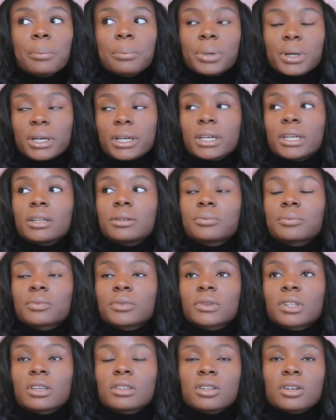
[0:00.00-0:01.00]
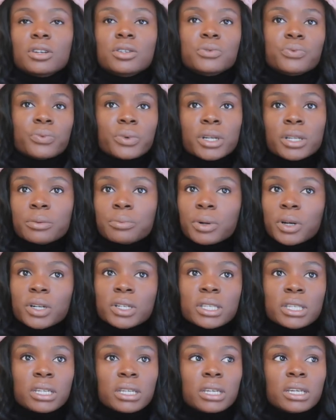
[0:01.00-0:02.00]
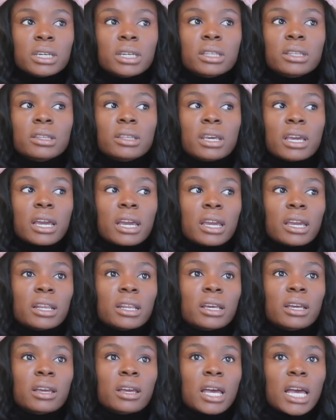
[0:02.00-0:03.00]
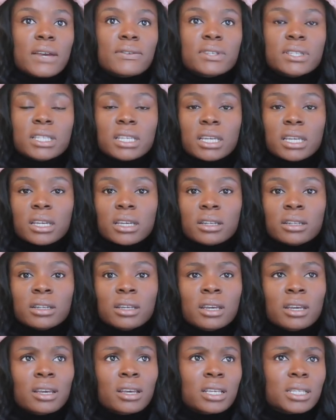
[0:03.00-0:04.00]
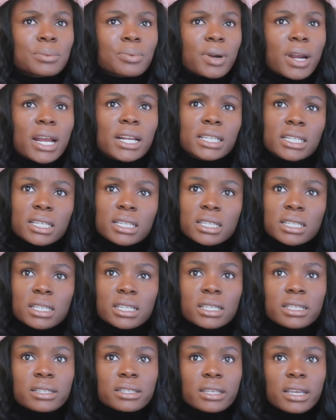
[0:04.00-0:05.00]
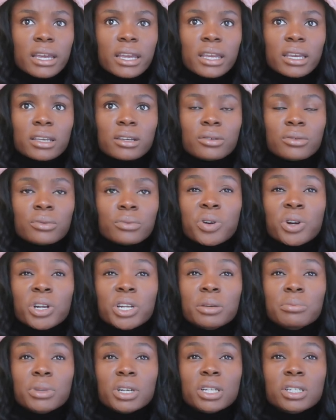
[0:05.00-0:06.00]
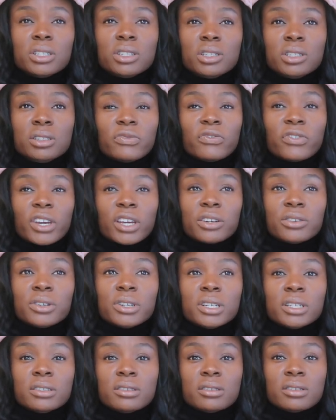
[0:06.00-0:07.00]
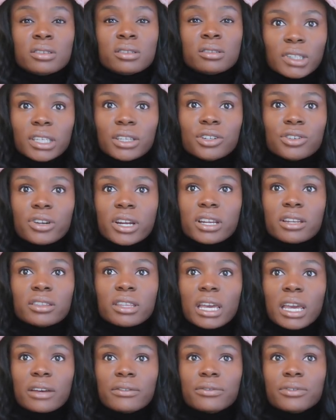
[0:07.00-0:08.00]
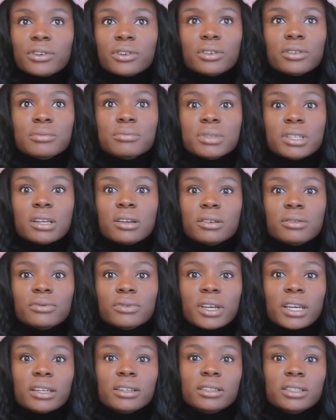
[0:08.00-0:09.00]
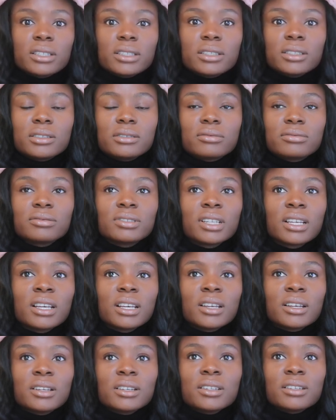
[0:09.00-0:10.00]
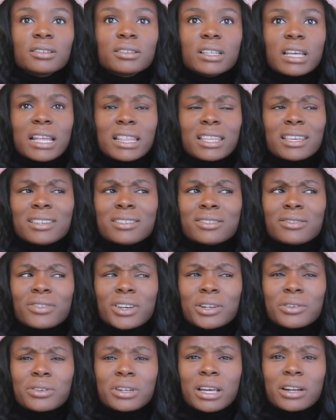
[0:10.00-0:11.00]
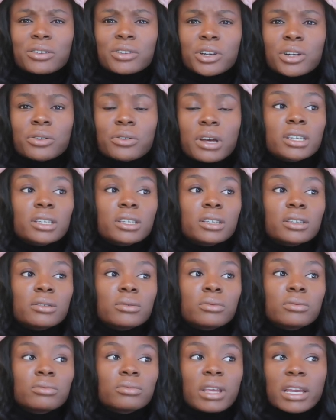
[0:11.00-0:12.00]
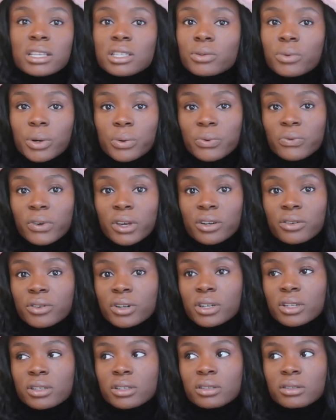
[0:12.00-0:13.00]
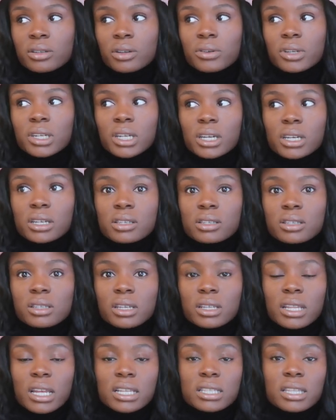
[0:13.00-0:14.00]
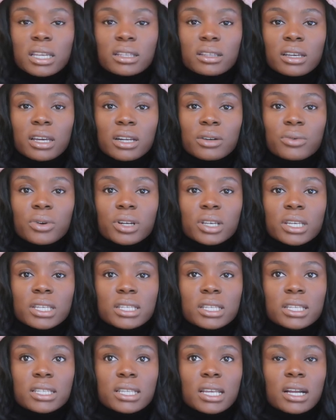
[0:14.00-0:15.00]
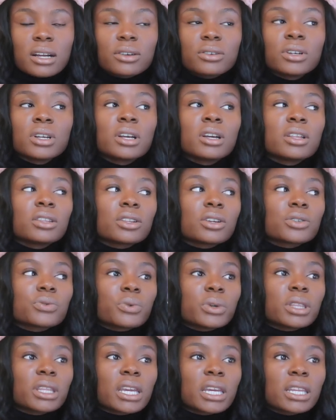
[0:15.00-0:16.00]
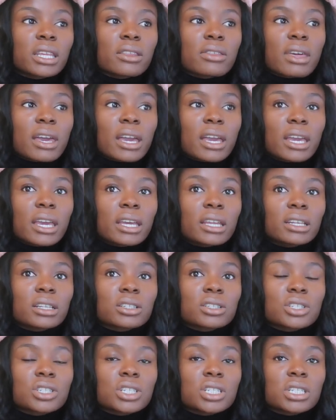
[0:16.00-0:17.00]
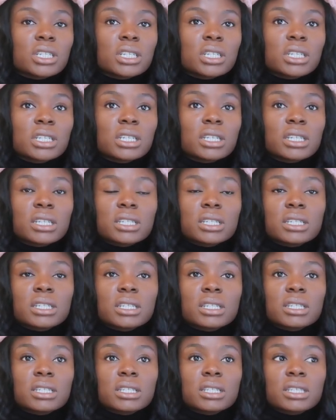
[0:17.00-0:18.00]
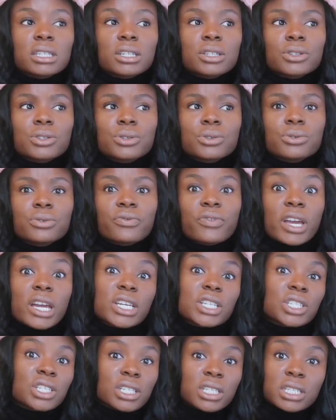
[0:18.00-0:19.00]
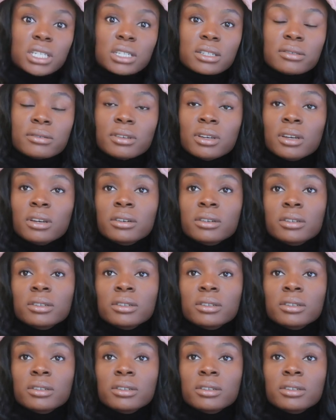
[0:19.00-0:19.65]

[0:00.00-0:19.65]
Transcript: But there's one person that I've seen practice is like pretty much veterans. He created that for himself. Like I think he's a veteran, I don't know. He likes to work with veterans, so he does. And that's like the kind of work he seeks out. There's one lady that she is into fashion.